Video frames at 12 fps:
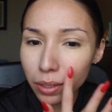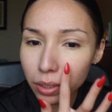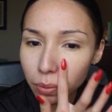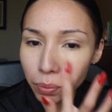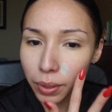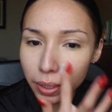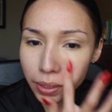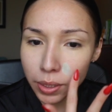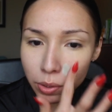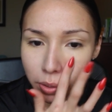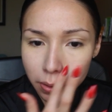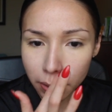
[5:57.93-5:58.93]
looked pretty
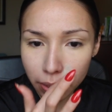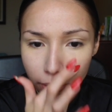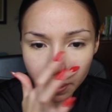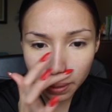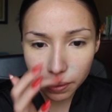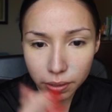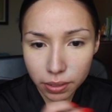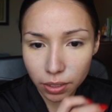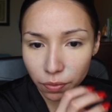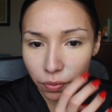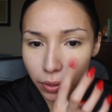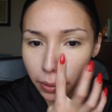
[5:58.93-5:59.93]
interesting and it looked
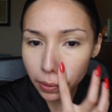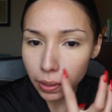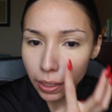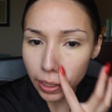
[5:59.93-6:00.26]
different.